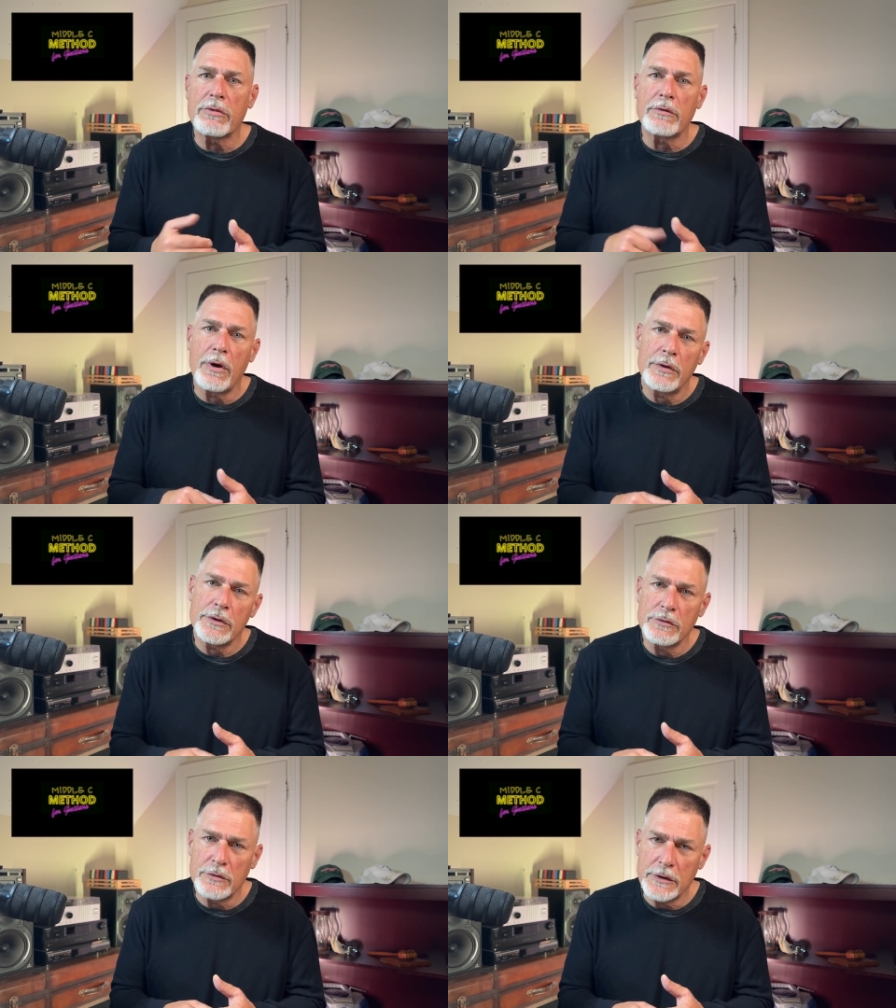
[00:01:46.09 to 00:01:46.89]
throw it
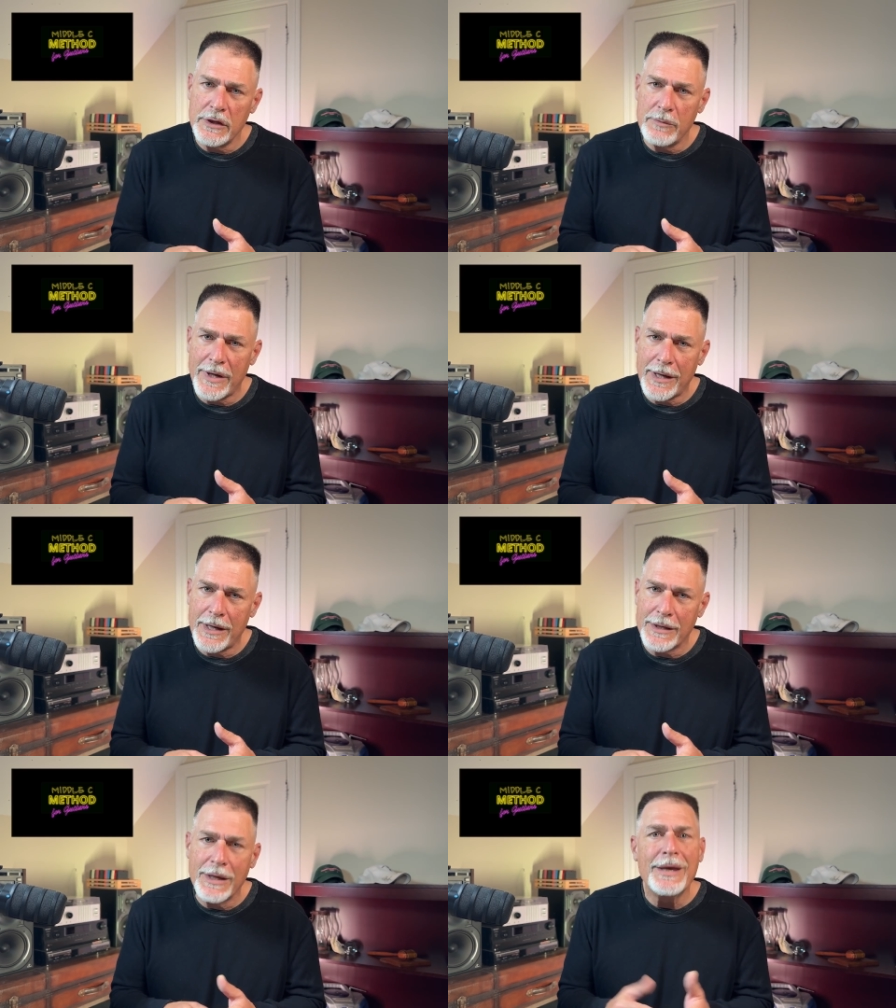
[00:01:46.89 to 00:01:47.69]
in your gig
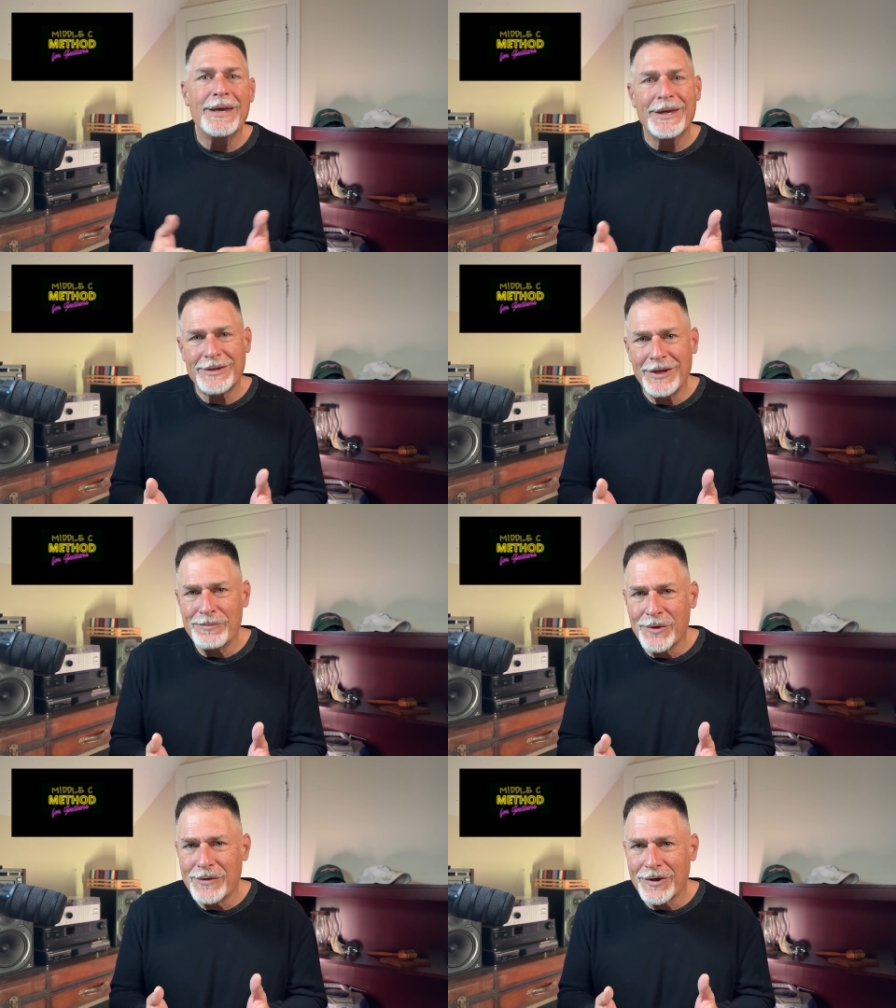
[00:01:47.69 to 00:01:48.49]
bag, and keep
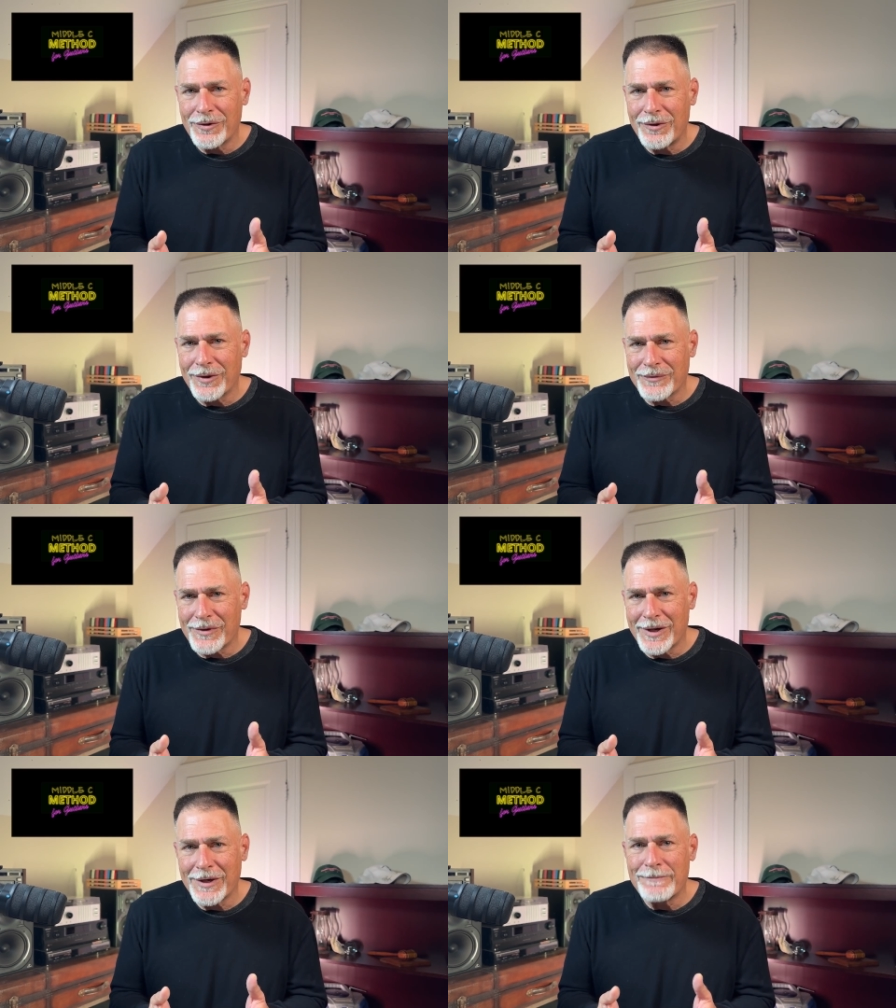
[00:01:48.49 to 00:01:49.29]
moving on,
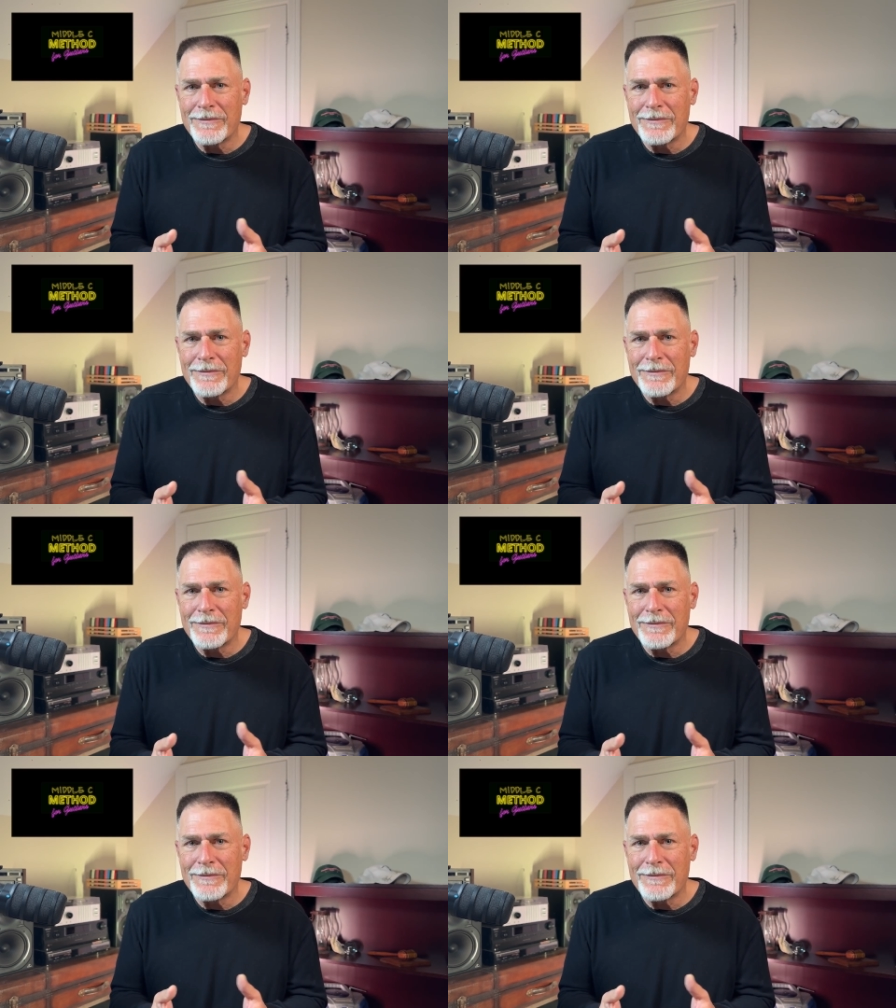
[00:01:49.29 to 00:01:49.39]
right?